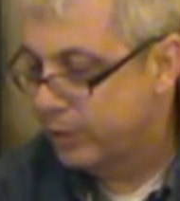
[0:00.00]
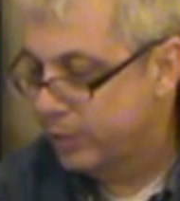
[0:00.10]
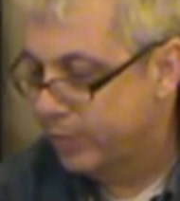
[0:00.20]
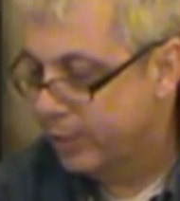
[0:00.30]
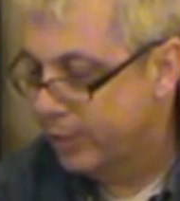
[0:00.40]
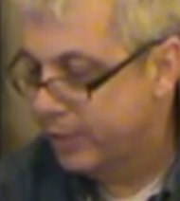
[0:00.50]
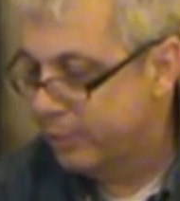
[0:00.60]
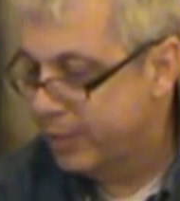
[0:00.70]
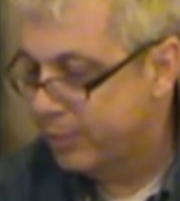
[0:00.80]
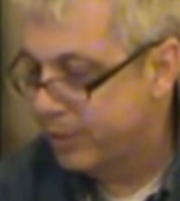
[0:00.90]
Just bear with
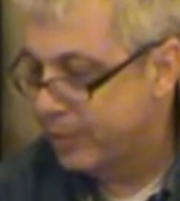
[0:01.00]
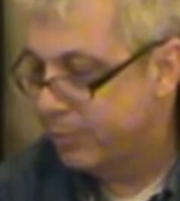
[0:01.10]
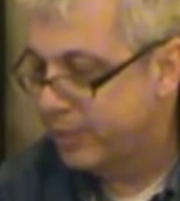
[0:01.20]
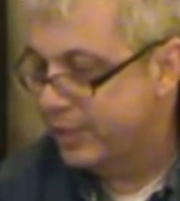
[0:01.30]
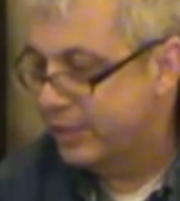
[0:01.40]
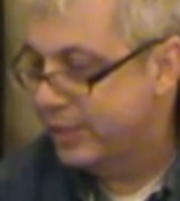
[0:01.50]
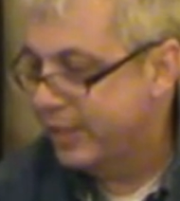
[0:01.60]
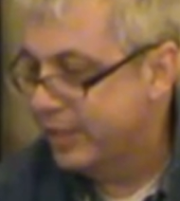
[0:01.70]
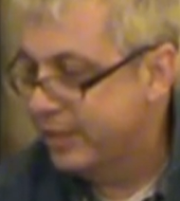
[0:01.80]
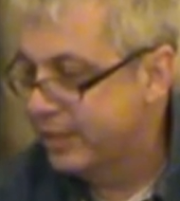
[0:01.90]
me a minute, please.
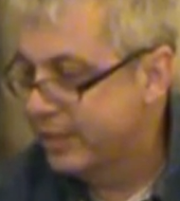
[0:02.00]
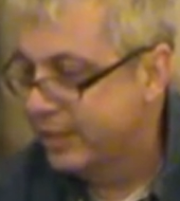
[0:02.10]
Thank you.